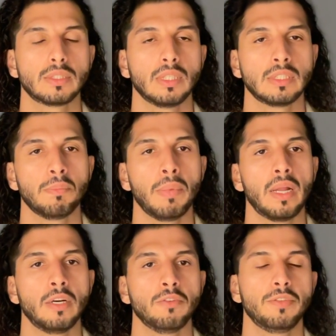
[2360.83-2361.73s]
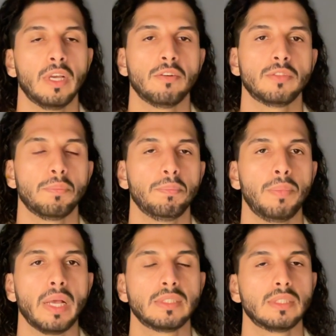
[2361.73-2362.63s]
Doesn't matter if you have the
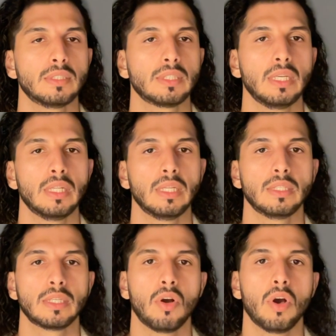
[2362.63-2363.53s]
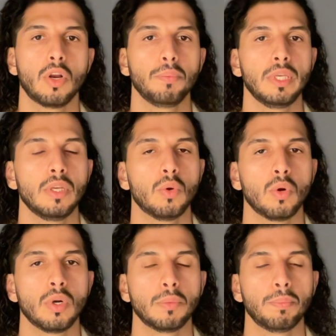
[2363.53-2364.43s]
best skill at economy
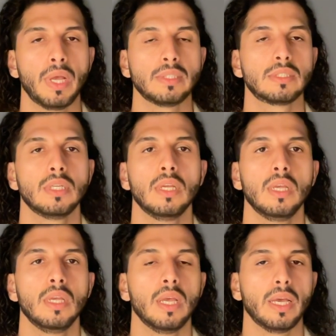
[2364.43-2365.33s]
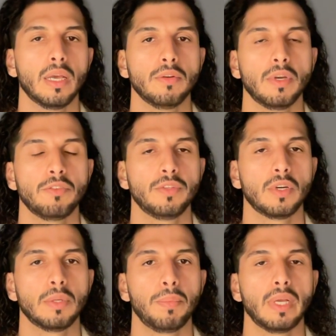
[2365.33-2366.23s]
or the best, if
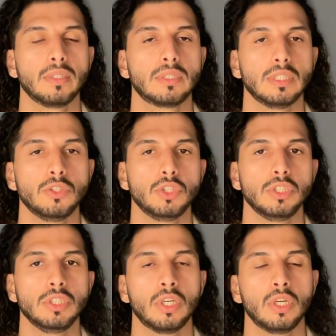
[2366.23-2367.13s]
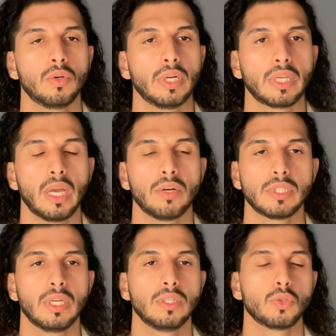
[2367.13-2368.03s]
you're the best engineer or
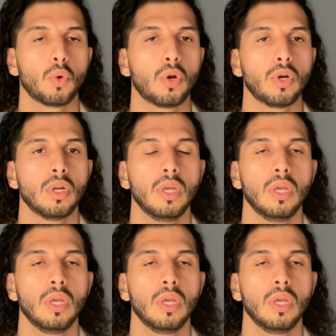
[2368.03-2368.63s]
accountant or